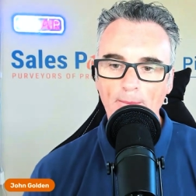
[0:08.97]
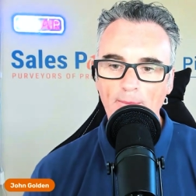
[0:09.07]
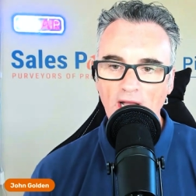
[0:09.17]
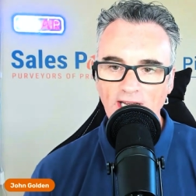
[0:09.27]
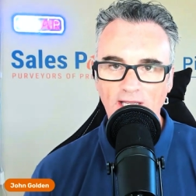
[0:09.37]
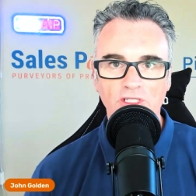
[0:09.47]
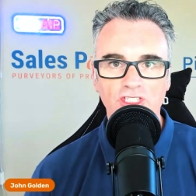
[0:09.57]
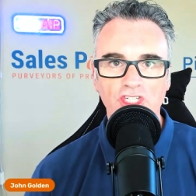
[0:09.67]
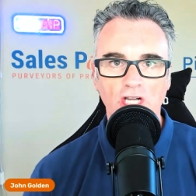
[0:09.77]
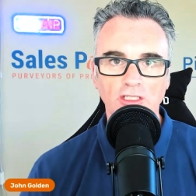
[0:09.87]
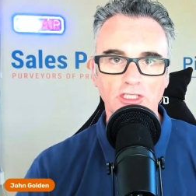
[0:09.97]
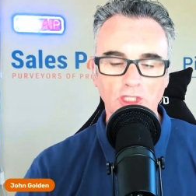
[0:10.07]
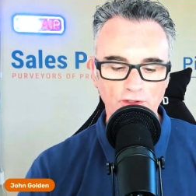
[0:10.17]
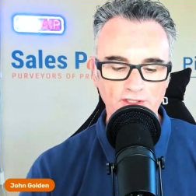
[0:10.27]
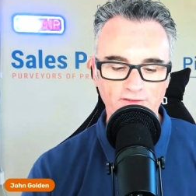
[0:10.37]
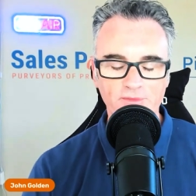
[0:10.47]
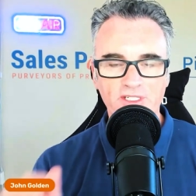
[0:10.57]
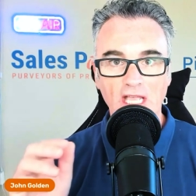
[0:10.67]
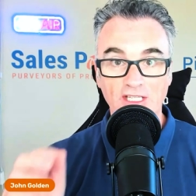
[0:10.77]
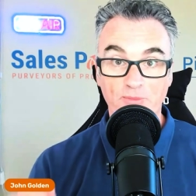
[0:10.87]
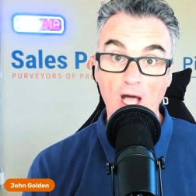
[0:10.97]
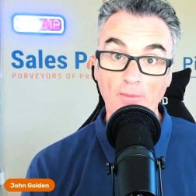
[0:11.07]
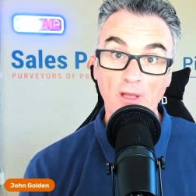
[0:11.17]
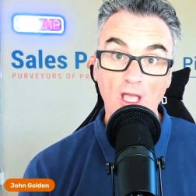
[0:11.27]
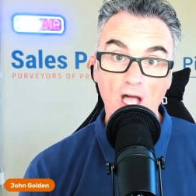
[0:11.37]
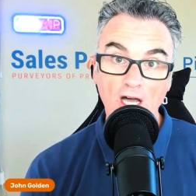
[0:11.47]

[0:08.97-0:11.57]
My name is John Golden from Sales Pop,